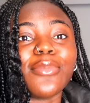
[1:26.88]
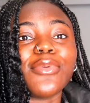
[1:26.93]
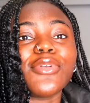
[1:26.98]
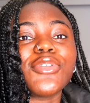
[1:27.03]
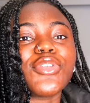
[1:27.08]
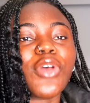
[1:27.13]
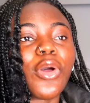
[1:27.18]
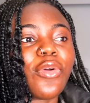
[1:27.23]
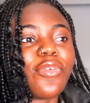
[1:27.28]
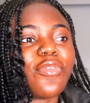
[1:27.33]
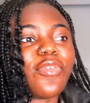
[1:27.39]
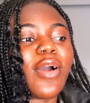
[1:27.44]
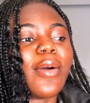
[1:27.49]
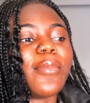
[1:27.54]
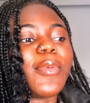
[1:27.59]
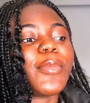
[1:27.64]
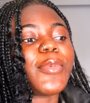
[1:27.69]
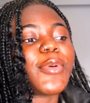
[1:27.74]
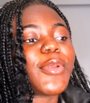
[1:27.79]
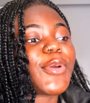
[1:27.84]
it was so fun,
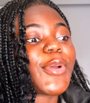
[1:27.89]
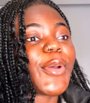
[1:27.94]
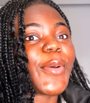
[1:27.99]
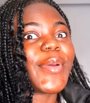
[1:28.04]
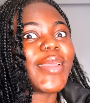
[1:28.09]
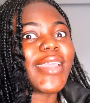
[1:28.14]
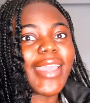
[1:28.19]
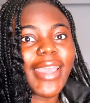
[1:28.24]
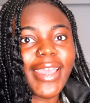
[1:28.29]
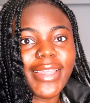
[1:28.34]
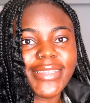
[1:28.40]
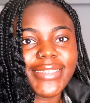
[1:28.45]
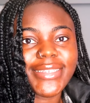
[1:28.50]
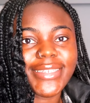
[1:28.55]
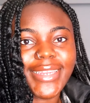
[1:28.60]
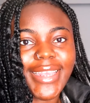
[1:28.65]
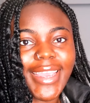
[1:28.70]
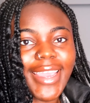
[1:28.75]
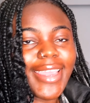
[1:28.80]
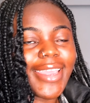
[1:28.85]
but we're gonna go again
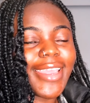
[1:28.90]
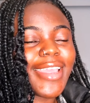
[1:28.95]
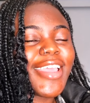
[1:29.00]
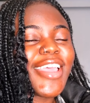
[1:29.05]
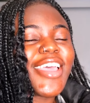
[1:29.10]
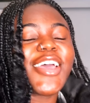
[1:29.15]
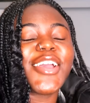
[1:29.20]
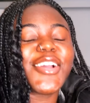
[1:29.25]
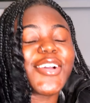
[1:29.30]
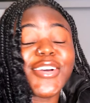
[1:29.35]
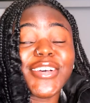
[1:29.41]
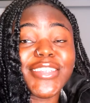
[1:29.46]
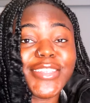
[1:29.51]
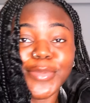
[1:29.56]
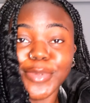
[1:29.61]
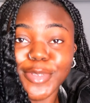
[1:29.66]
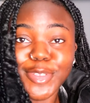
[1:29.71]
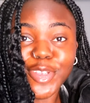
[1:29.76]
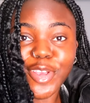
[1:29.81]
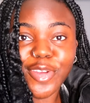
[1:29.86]
today because
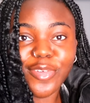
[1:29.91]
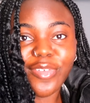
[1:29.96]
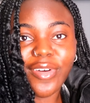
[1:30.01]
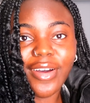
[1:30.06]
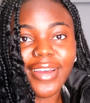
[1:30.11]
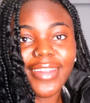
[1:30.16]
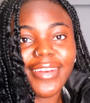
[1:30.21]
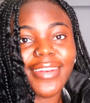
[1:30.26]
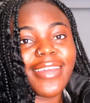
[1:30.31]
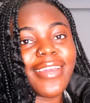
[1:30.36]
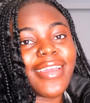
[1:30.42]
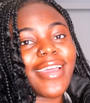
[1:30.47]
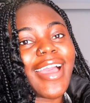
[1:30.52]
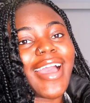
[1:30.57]
it was so fun.